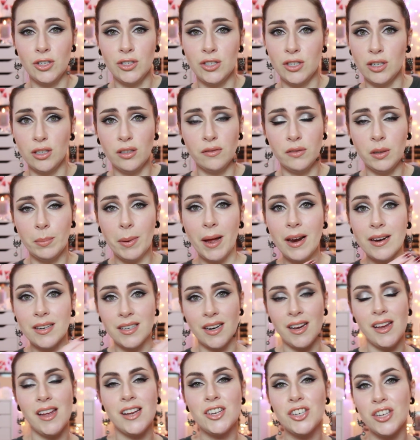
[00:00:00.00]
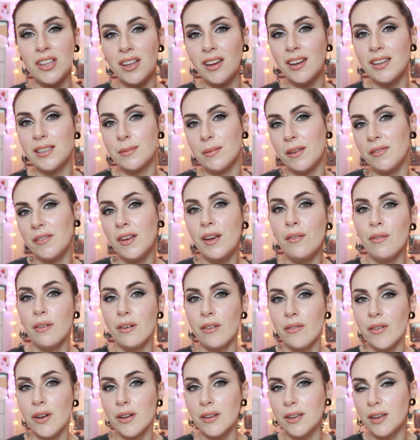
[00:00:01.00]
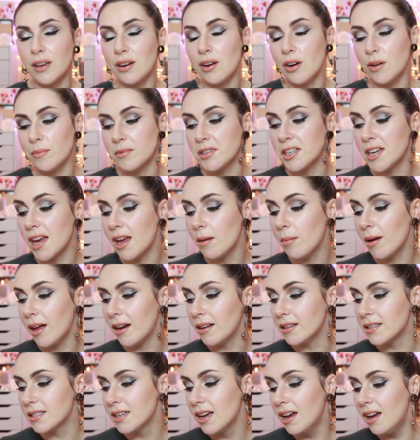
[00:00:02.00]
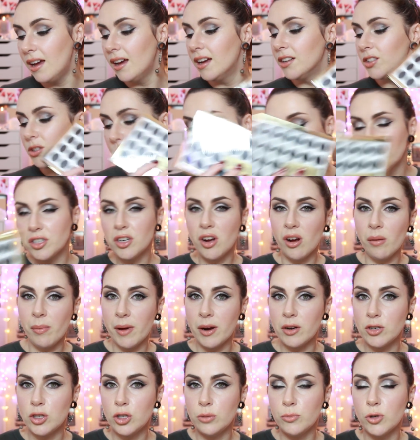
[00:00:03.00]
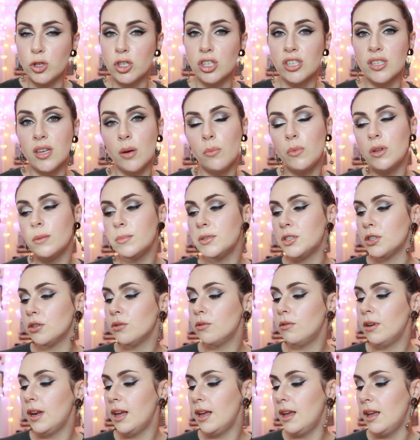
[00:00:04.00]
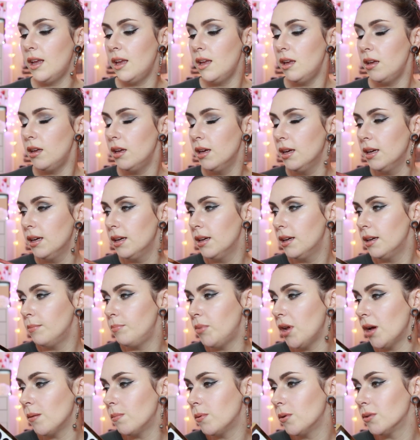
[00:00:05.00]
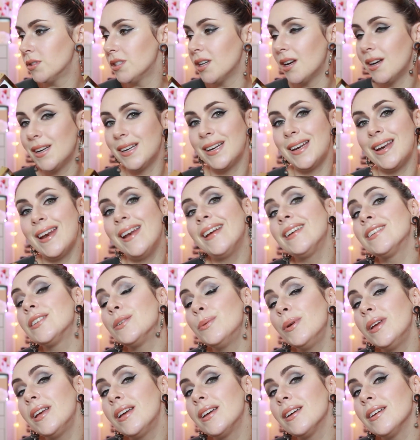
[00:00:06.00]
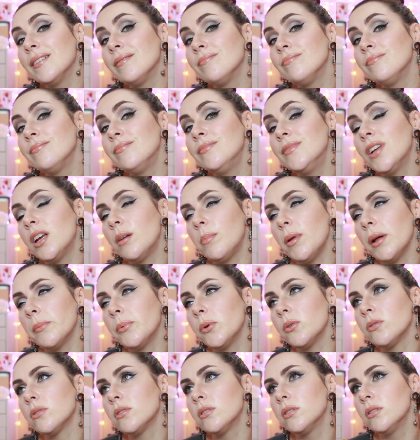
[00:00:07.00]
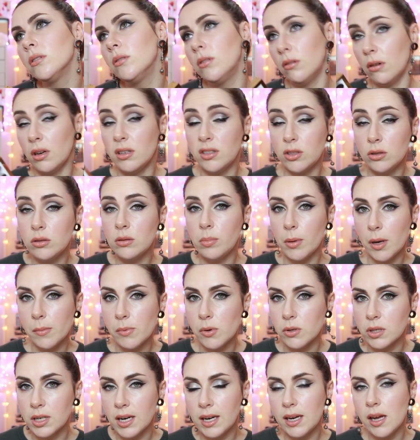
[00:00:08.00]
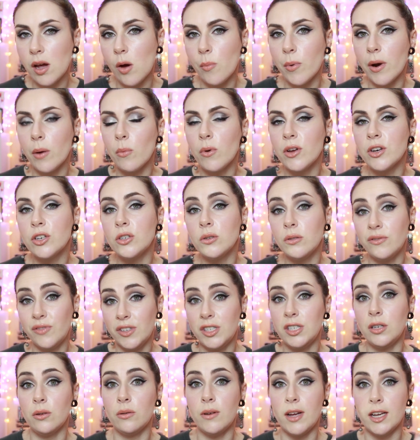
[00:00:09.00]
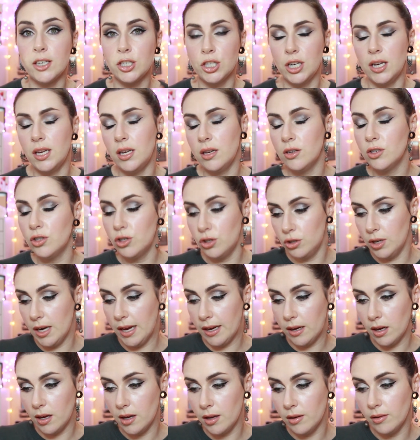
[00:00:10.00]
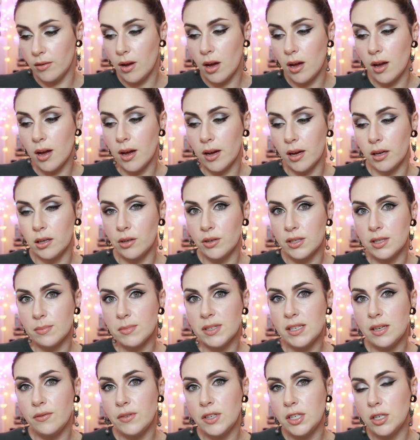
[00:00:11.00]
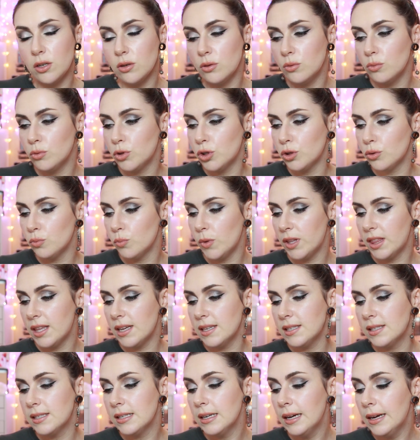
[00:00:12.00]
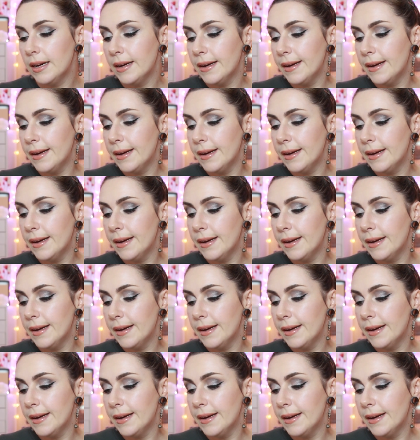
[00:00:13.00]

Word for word: just a lovely palette. I actually think it's my favourite of all the Urban Decay palettes. Don't want to talk about it too much because I will be doing a blog post on next week. Not a blog post, no, I'll do the blog post anyhow, but I want to do a video actually, like a, a Christmassy video with this.